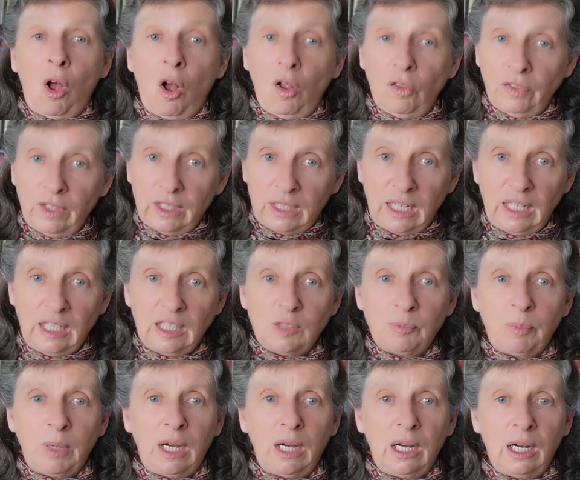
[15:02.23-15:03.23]
on the King's
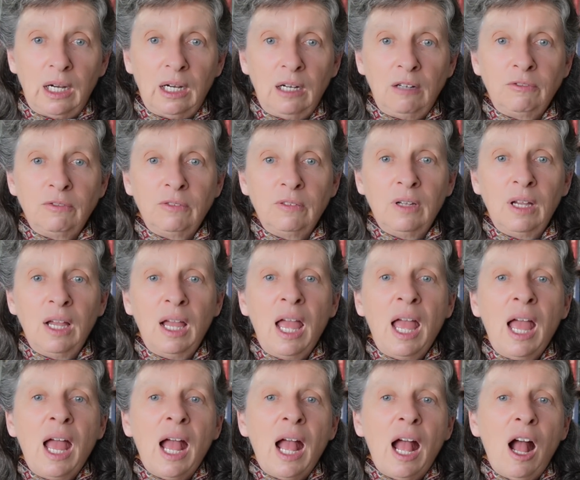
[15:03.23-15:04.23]
behalf
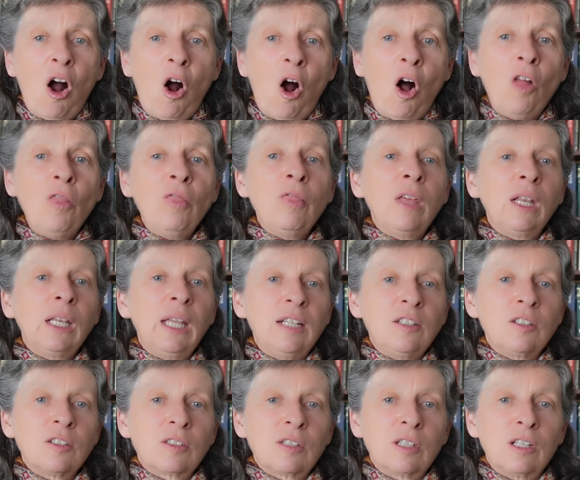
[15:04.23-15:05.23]
on the
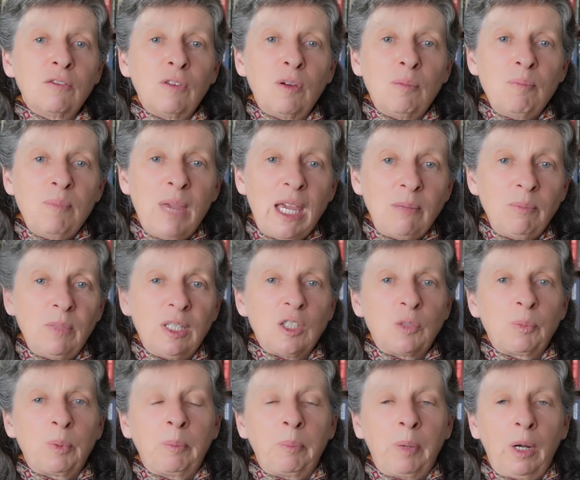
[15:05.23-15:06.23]
legislative amendments
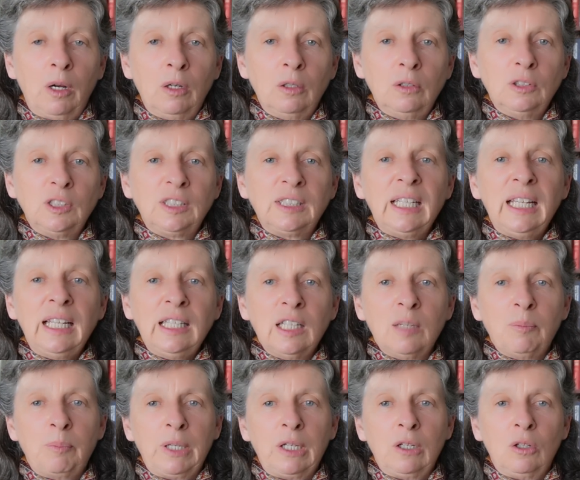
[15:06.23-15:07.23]
proposed in the
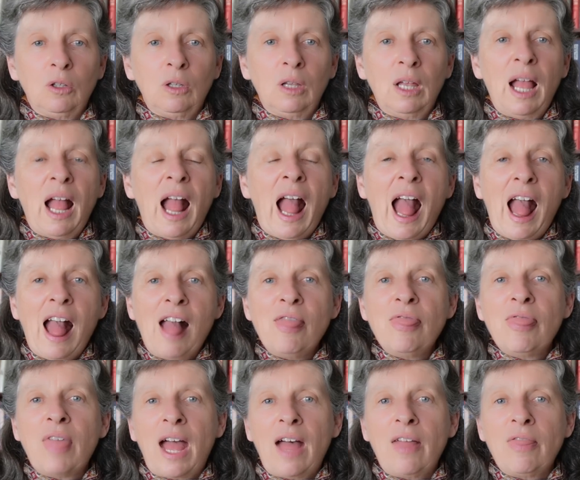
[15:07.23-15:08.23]
bill
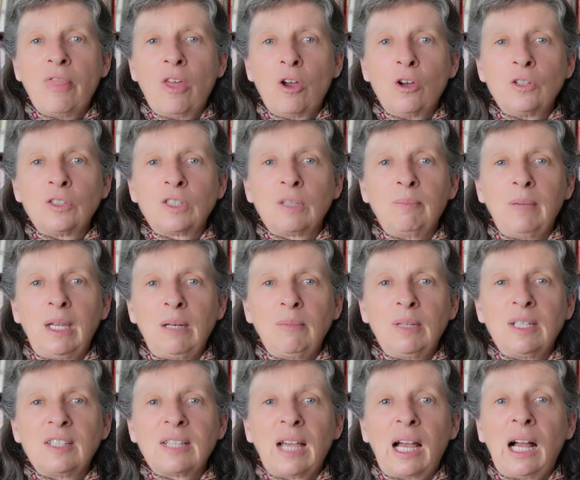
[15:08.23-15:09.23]
and that those
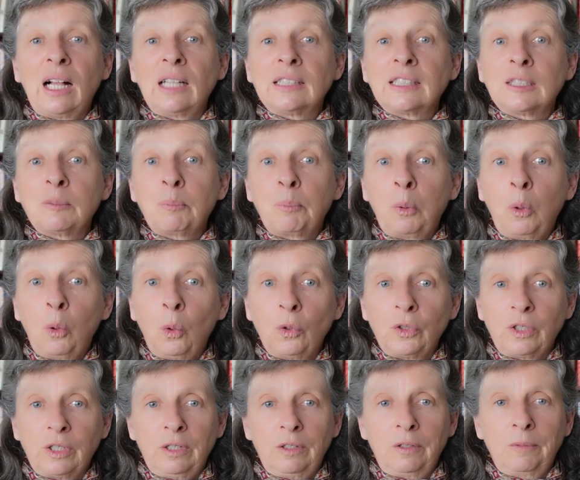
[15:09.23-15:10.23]
amendments are
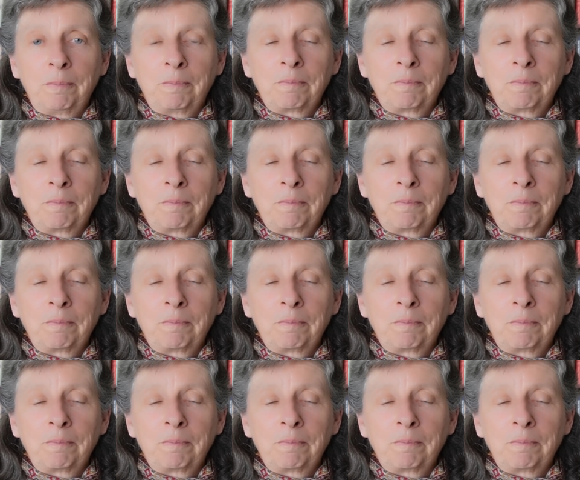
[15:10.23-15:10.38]
supported.